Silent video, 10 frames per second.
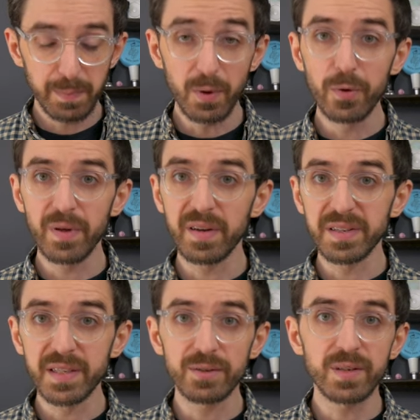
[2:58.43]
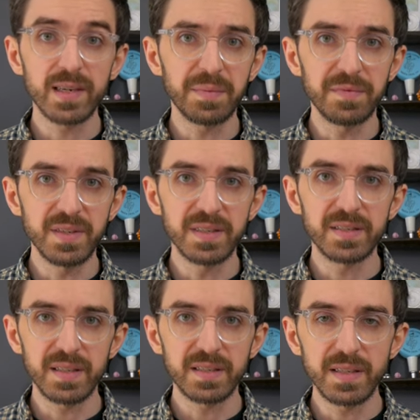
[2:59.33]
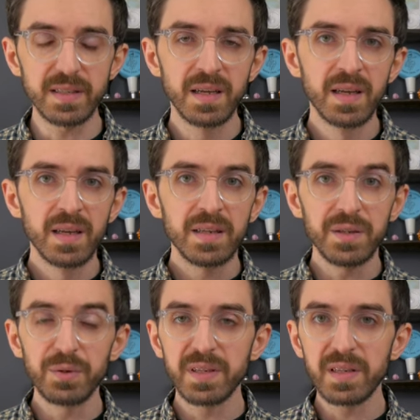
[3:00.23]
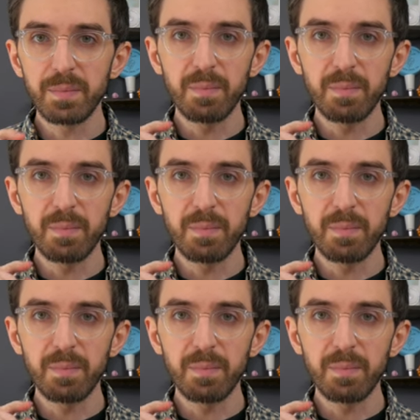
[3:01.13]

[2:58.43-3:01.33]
both on a single cup V60 using